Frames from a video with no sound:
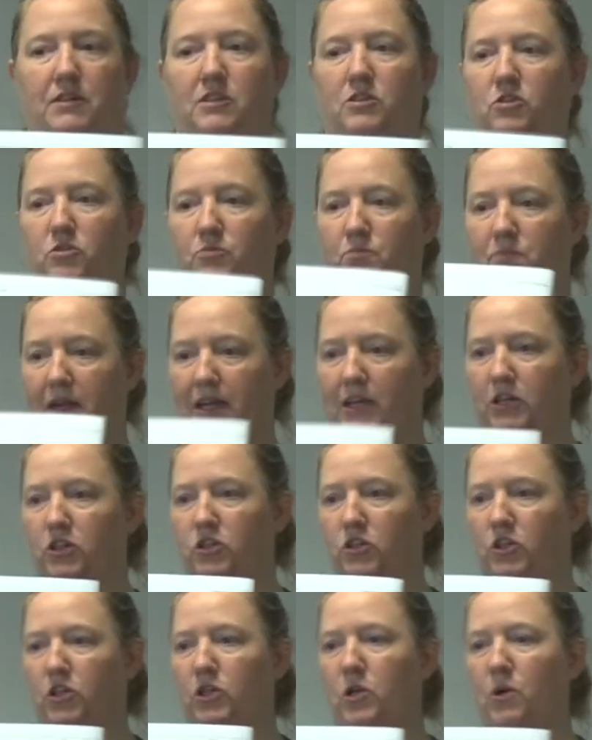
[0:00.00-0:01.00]
so make
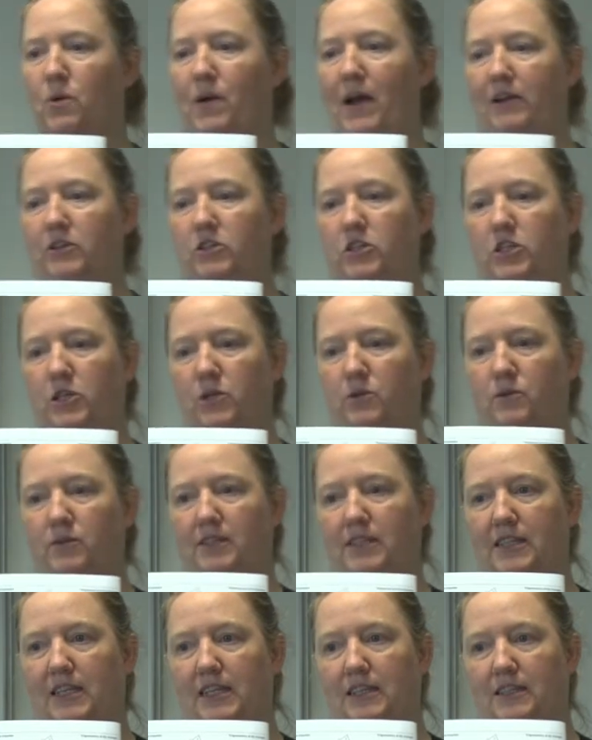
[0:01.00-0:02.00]
sure you know how to
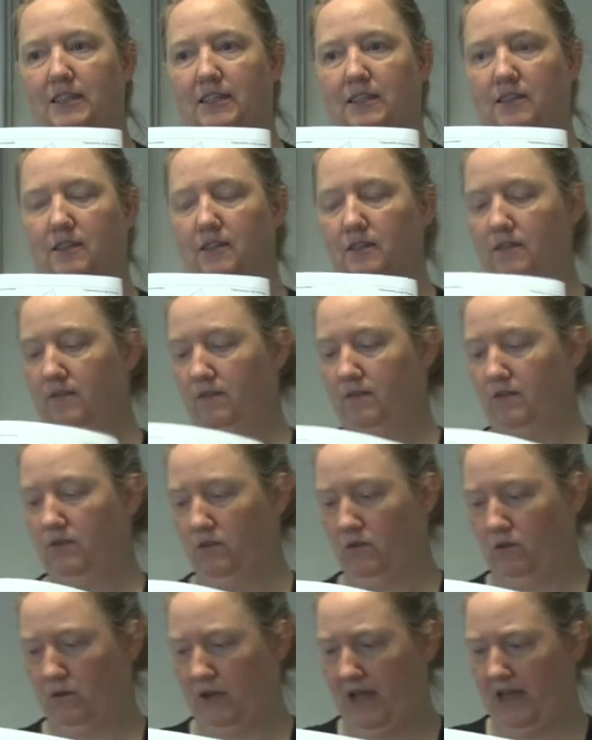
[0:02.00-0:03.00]
use these.
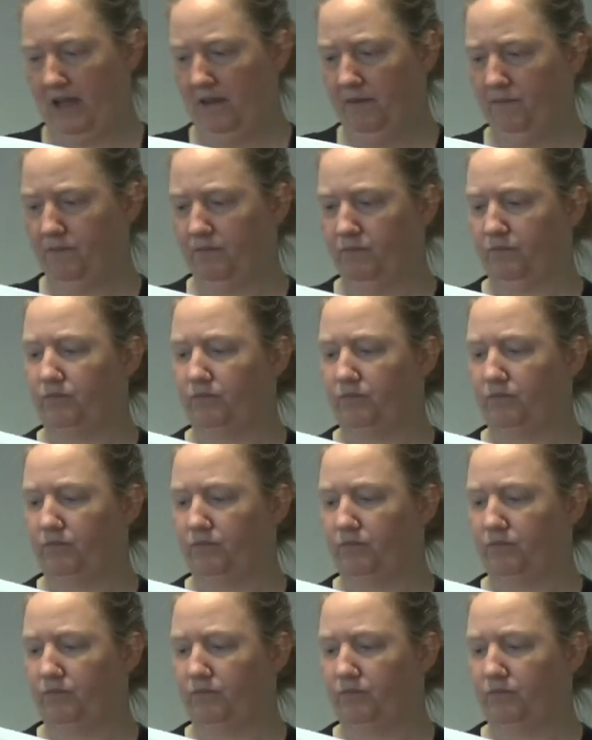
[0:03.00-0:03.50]
Okay?